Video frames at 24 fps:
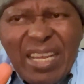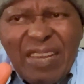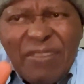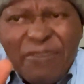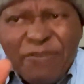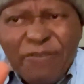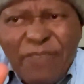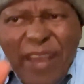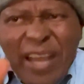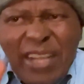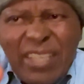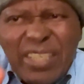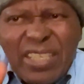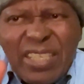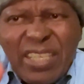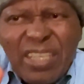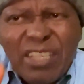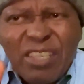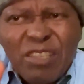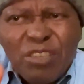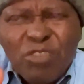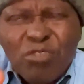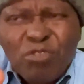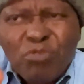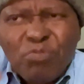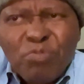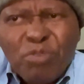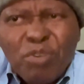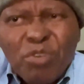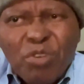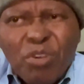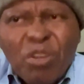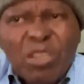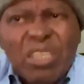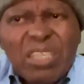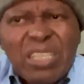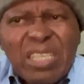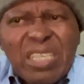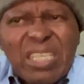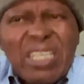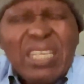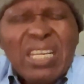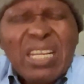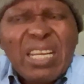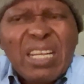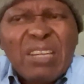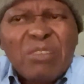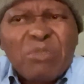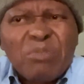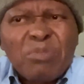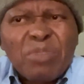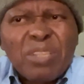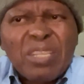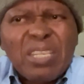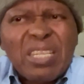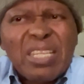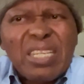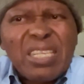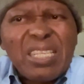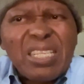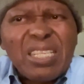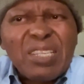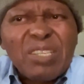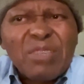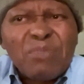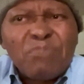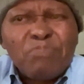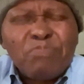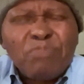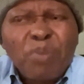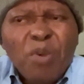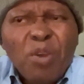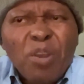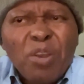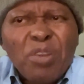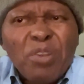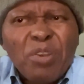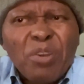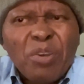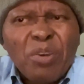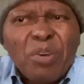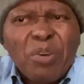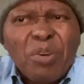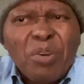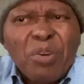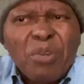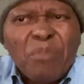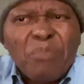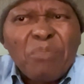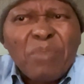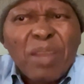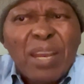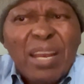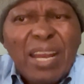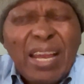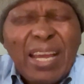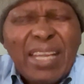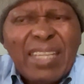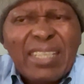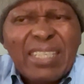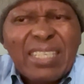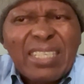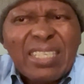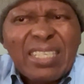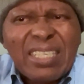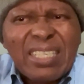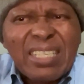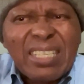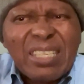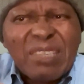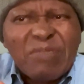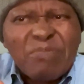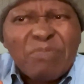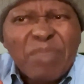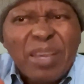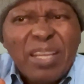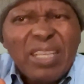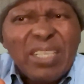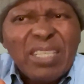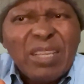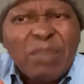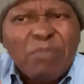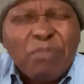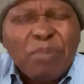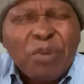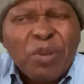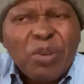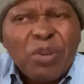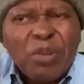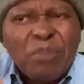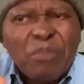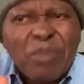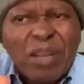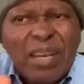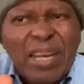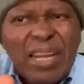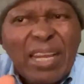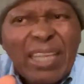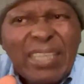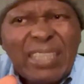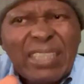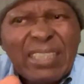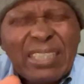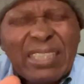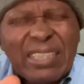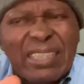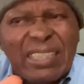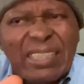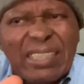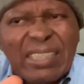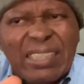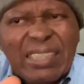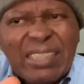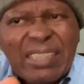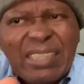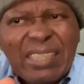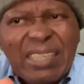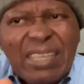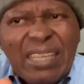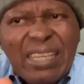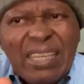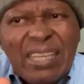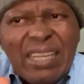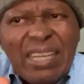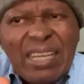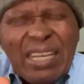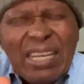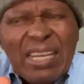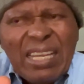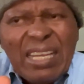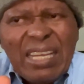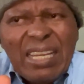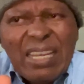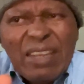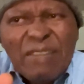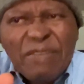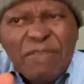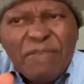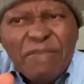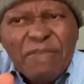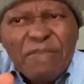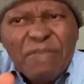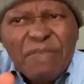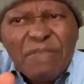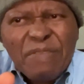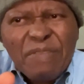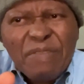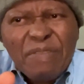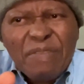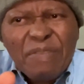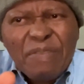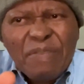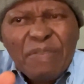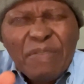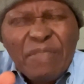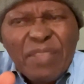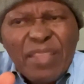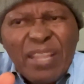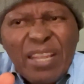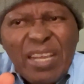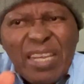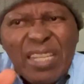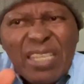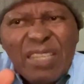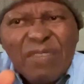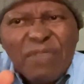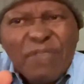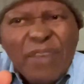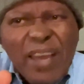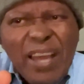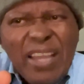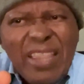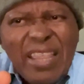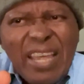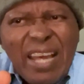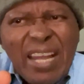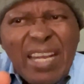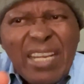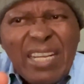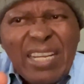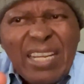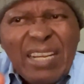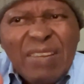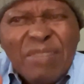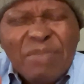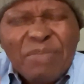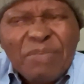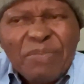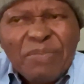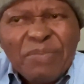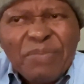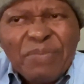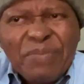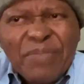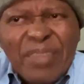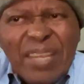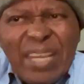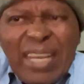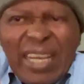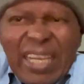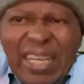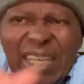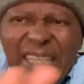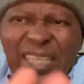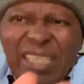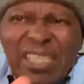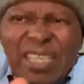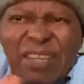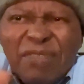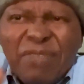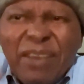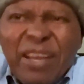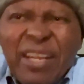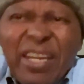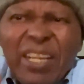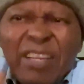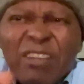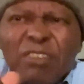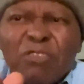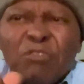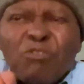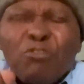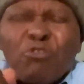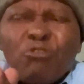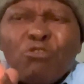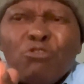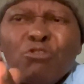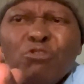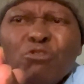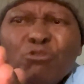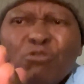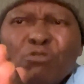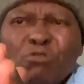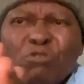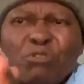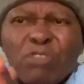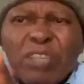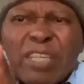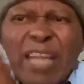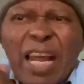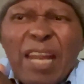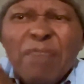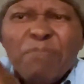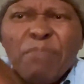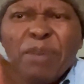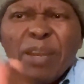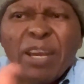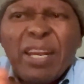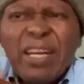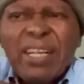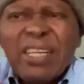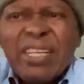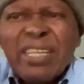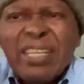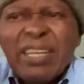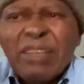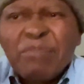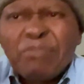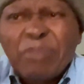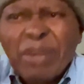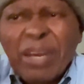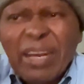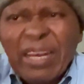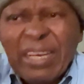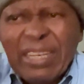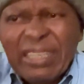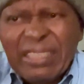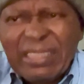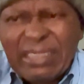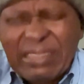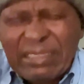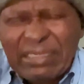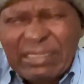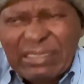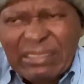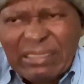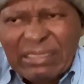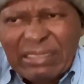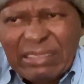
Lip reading: factor to be considered with this poliomyelitis, this major poliomyelitis, is the fact that it is divided into two, non-paralytic and paralytic.